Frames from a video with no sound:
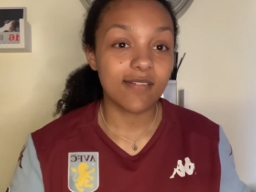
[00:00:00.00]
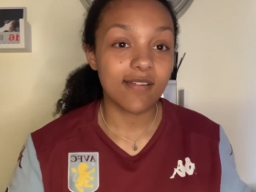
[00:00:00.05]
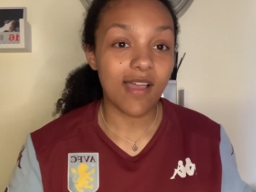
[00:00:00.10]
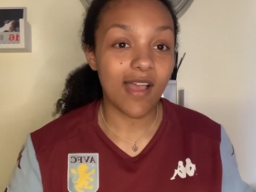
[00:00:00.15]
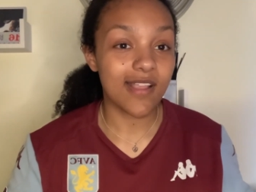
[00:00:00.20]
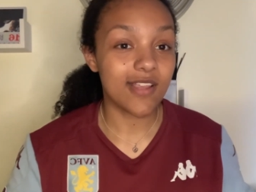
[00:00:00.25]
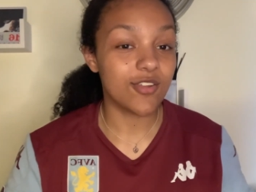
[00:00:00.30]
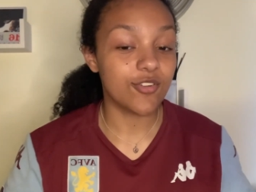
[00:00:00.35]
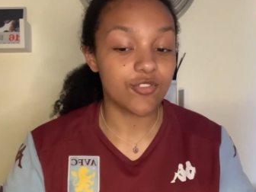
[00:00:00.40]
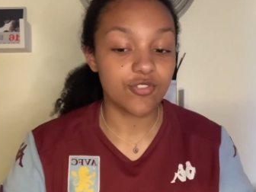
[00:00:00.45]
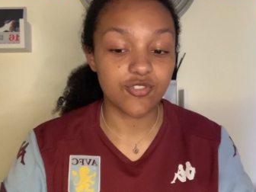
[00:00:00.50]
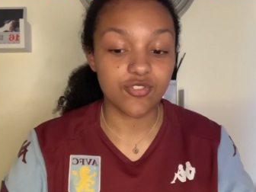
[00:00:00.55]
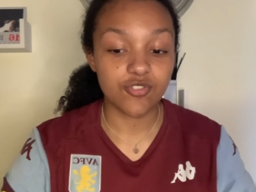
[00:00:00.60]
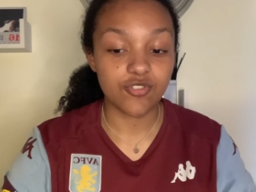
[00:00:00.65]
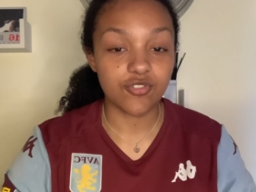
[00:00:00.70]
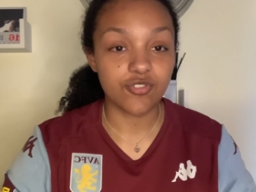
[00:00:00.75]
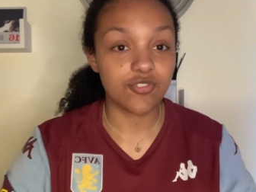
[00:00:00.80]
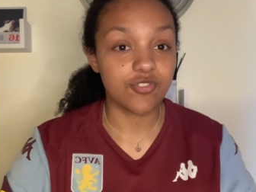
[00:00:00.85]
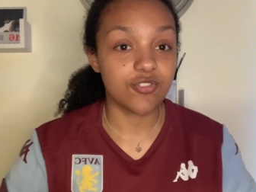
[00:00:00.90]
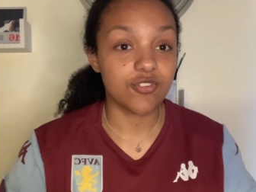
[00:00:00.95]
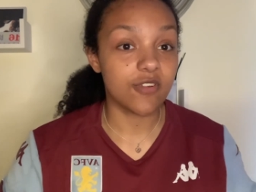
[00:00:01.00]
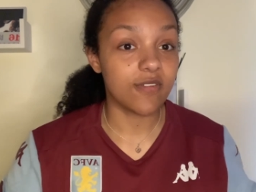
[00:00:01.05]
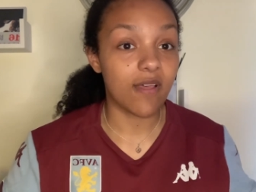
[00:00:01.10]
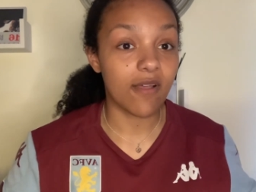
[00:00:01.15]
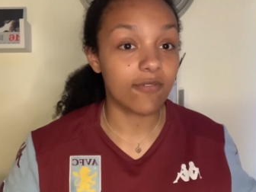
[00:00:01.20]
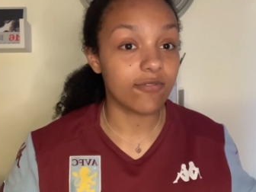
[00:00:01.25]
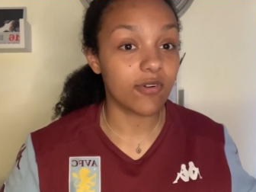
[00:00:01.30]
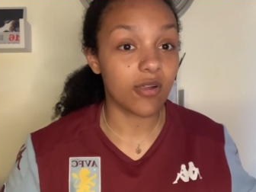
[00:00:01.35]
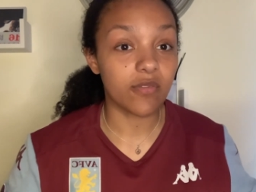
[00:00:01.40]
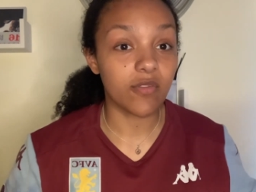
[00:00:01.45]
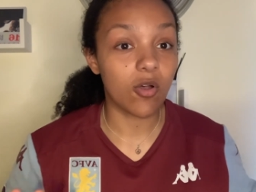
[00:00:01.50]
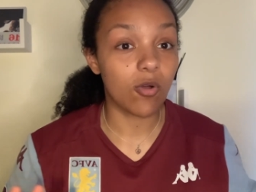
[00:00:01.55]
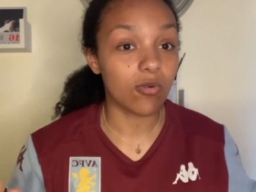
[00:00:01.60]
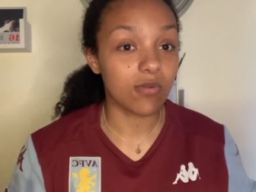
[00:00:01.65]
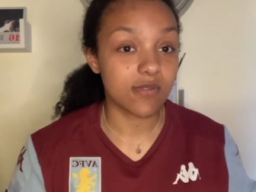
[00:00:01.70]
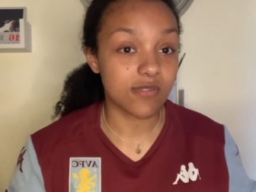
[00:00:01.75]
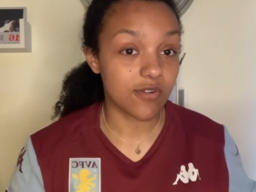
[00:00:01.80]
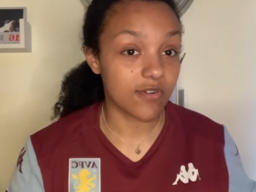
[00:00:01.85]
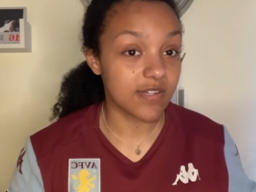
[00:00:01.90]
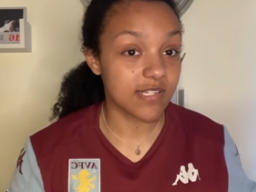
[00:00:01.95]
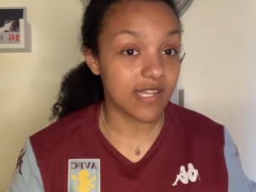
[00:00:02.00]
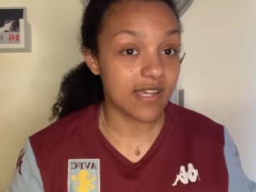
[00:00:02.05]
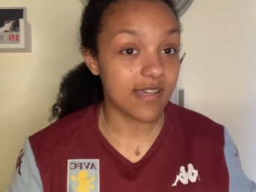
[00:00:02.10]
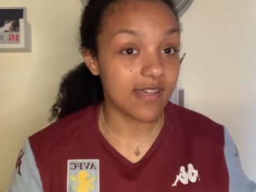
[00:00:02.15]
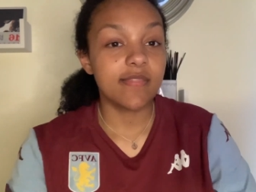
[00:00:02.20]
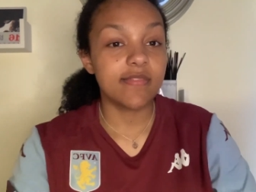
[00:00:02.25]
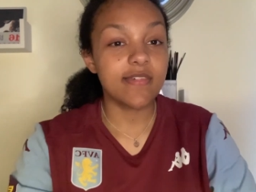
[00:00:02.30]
And you just do that throughout the whole entire day.